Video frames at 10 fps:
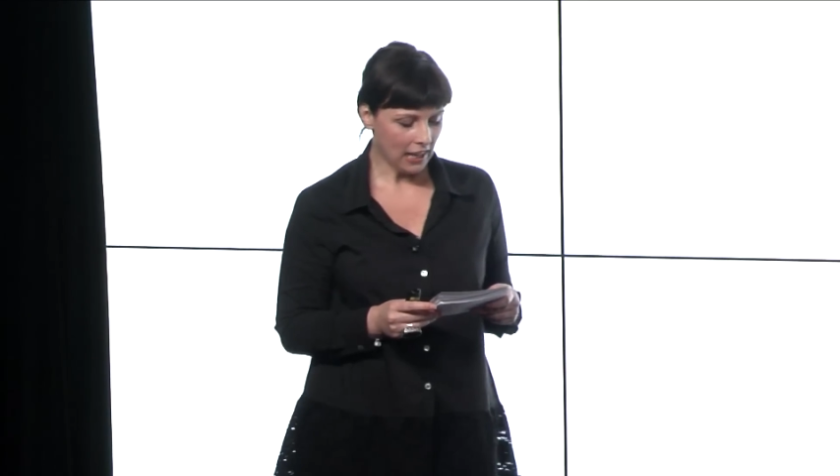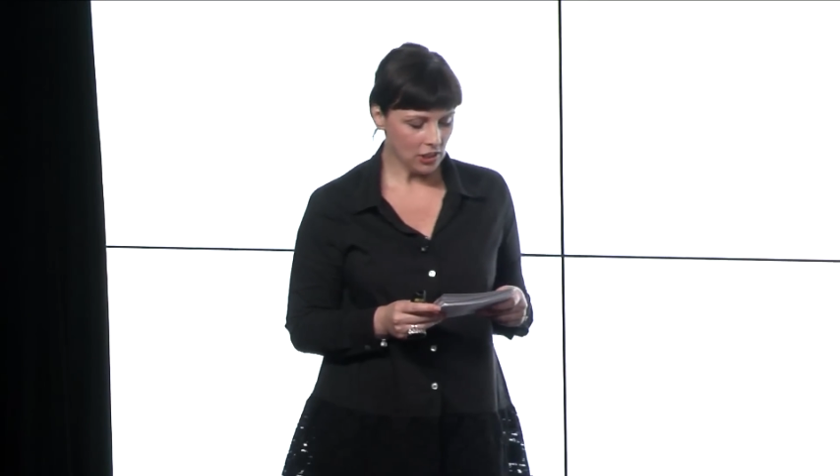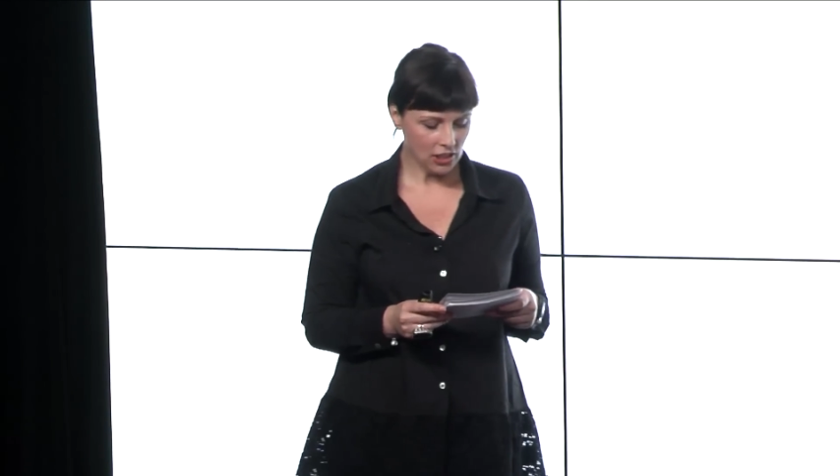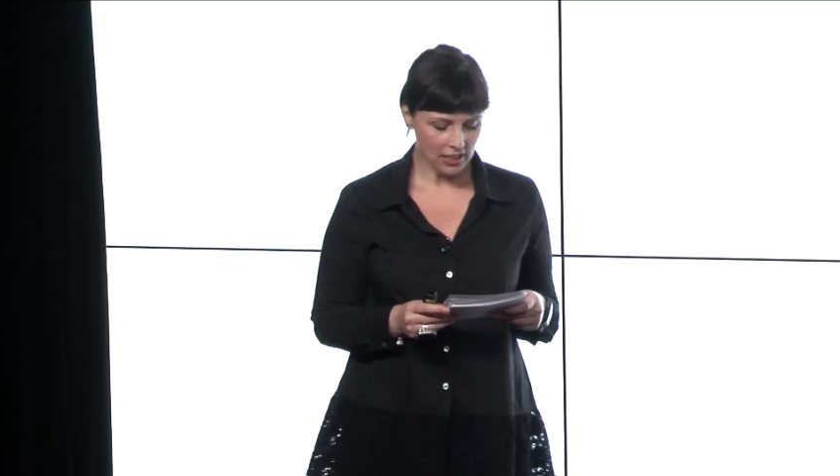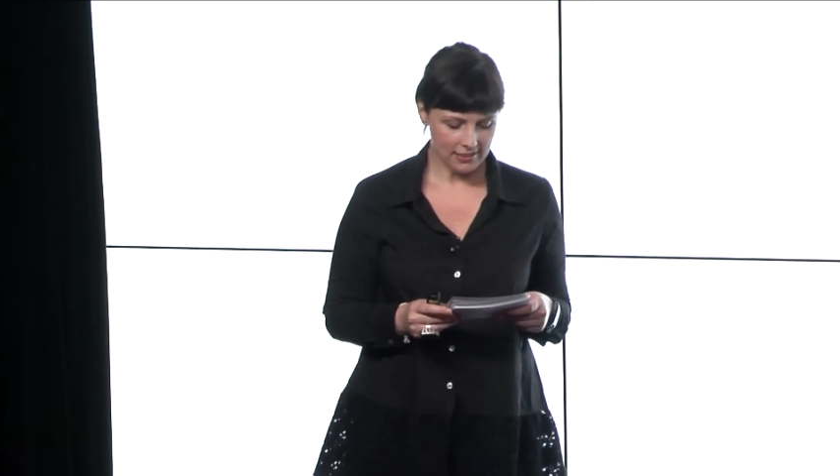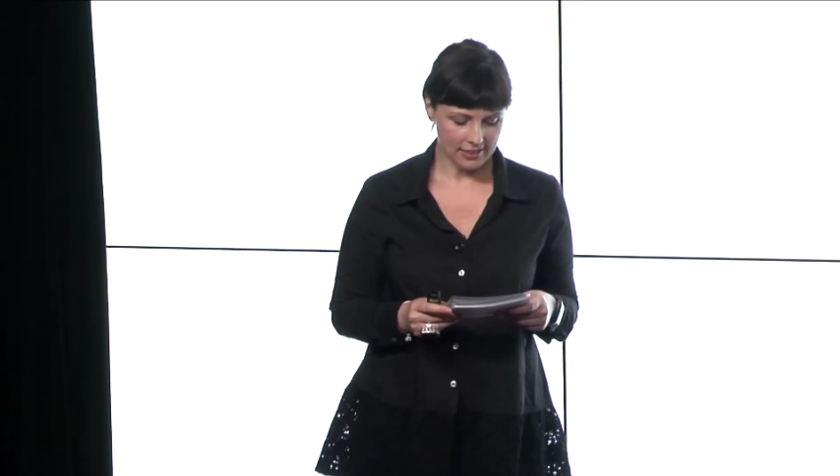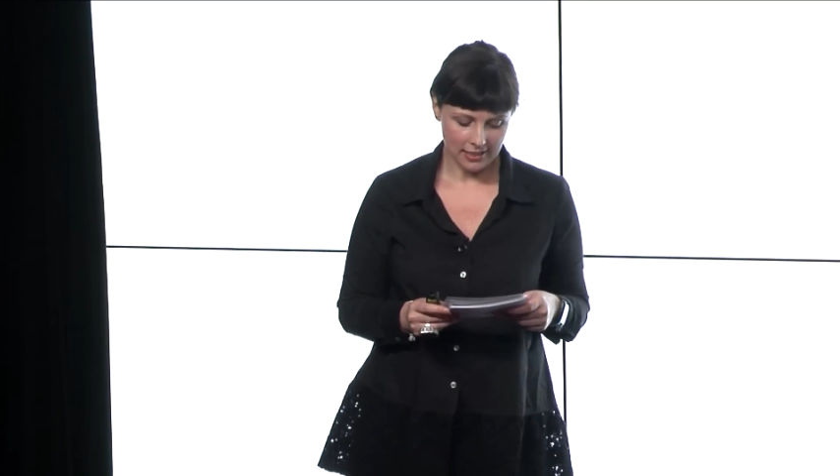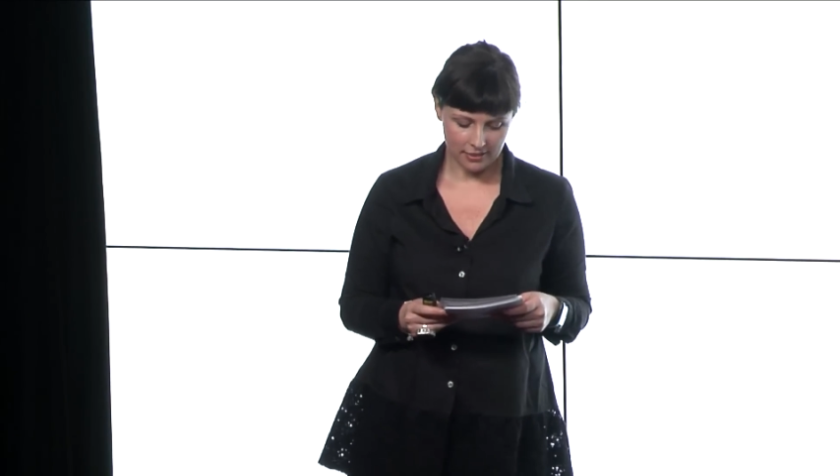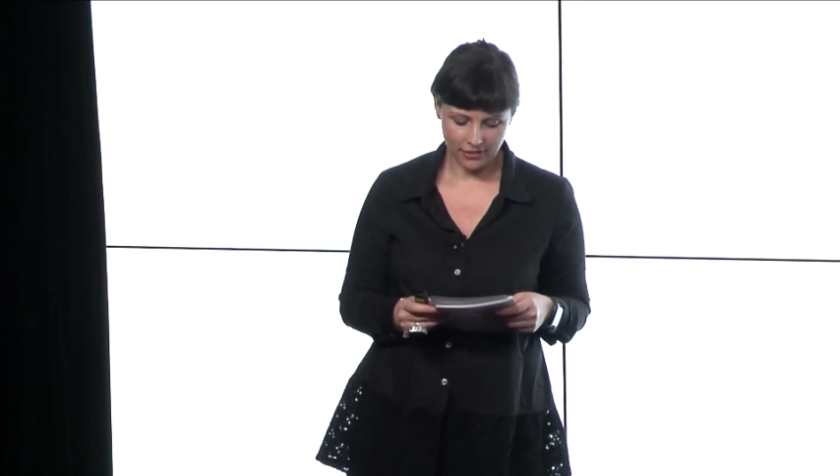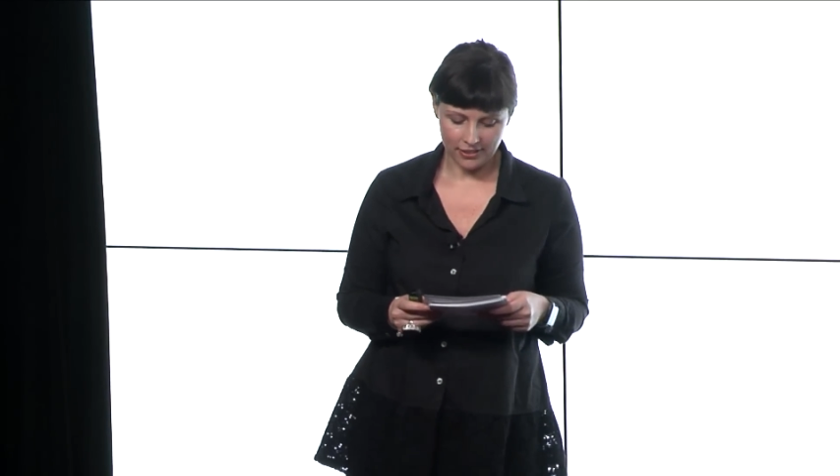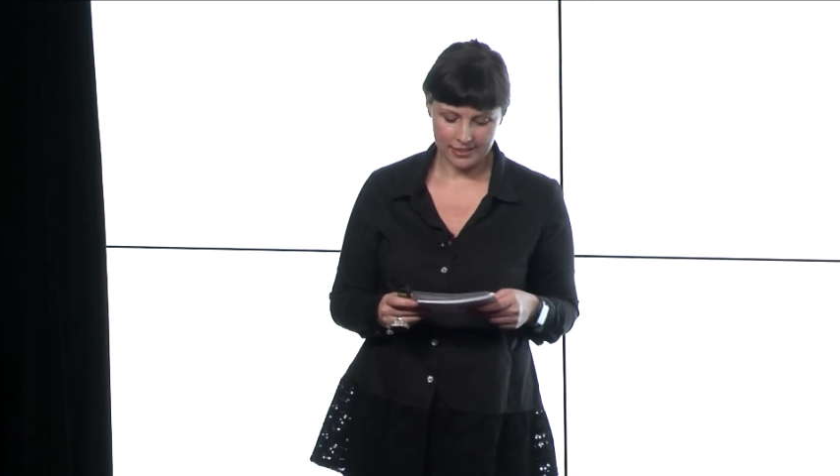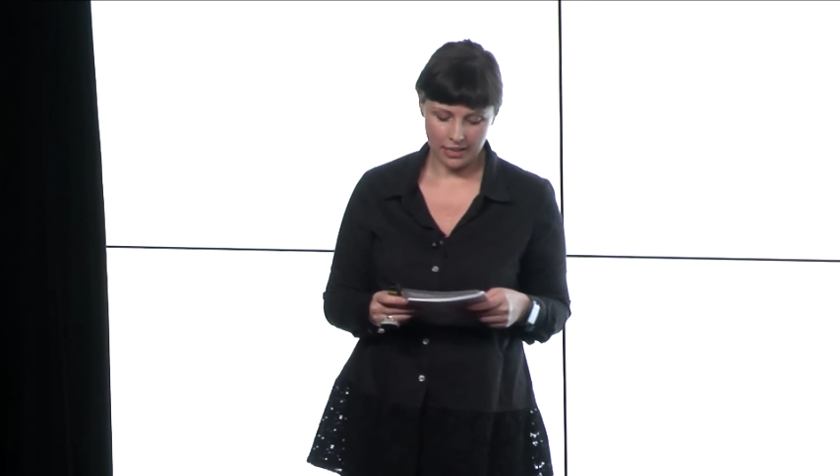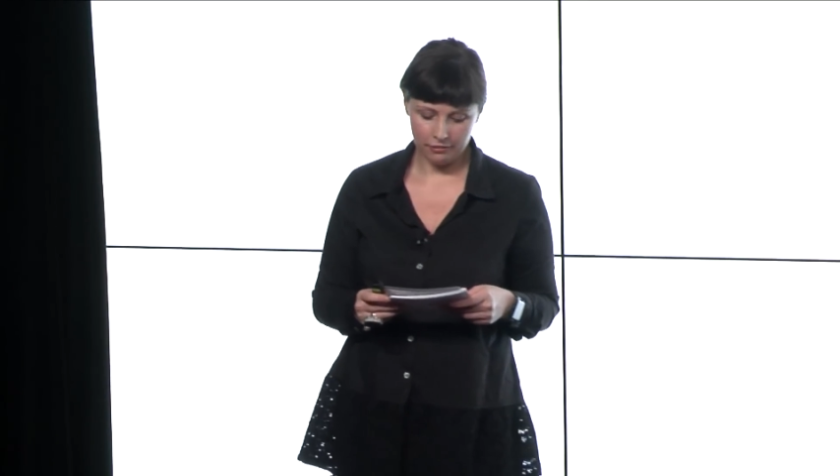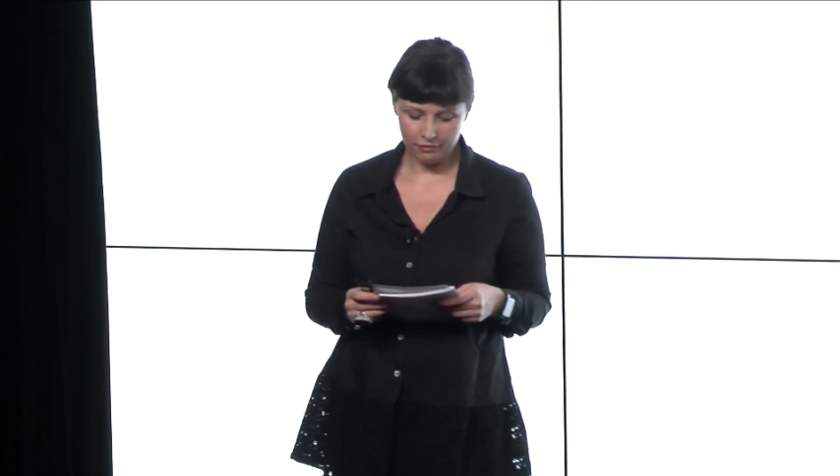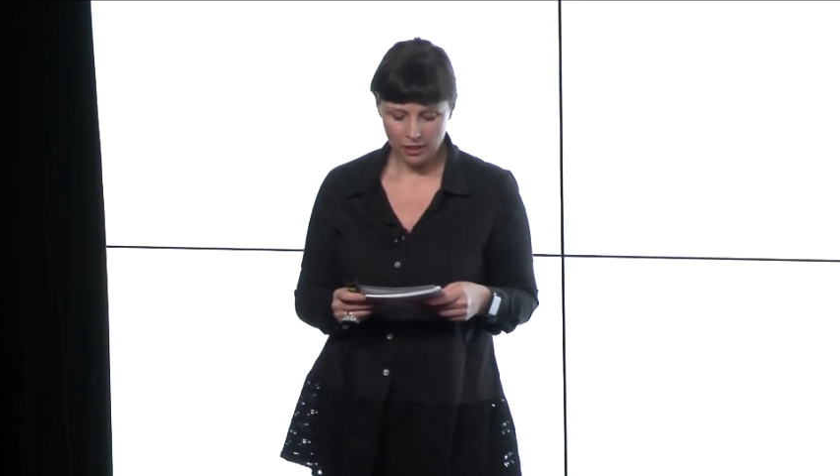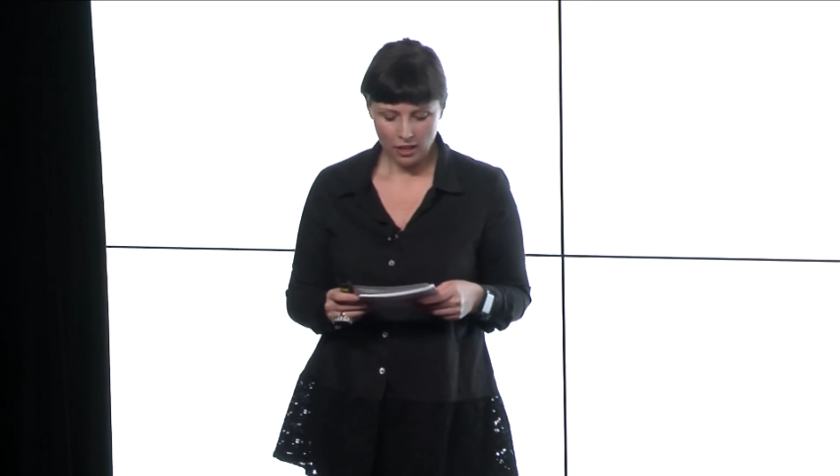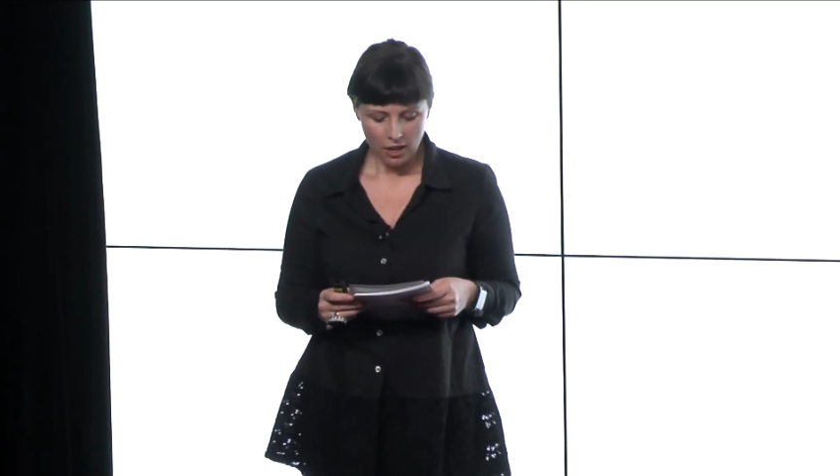And she says of herself,